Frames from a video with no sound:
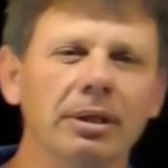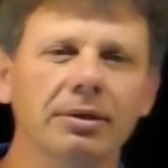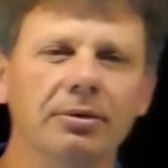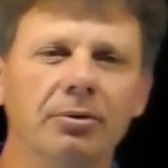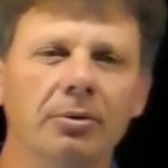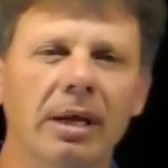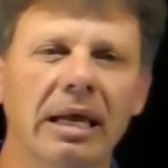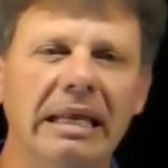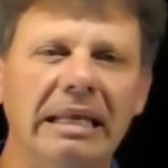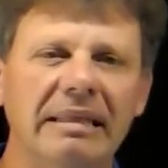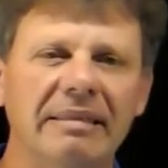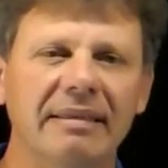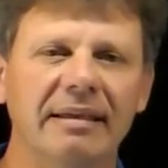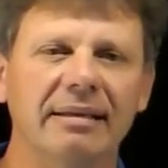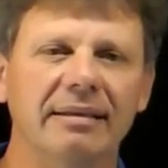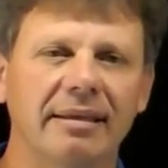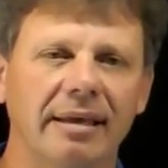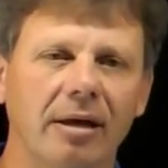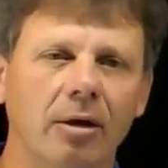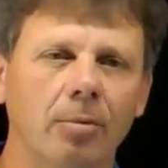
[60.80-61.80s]
really do
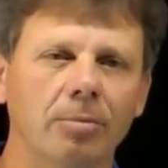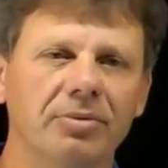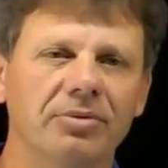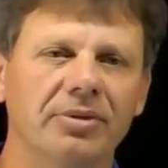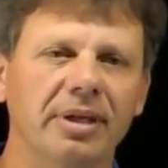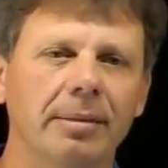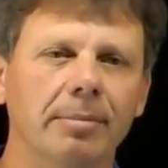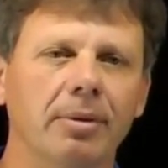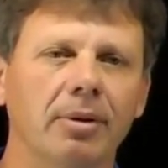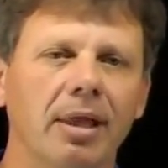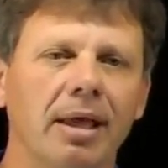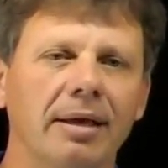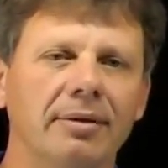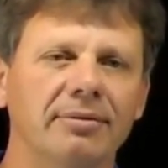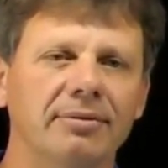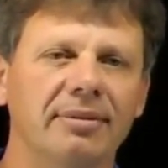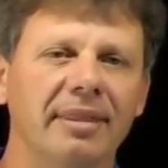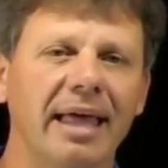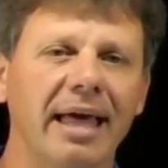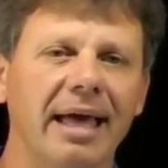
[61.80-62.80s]
anything to help
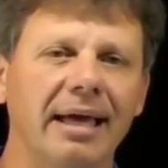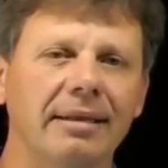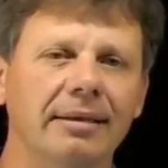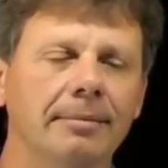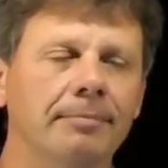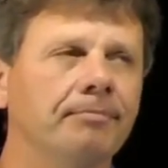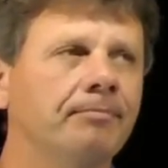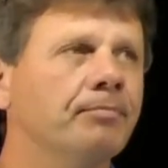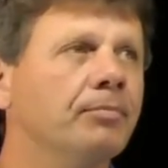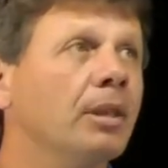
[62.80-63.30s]
stabilize that.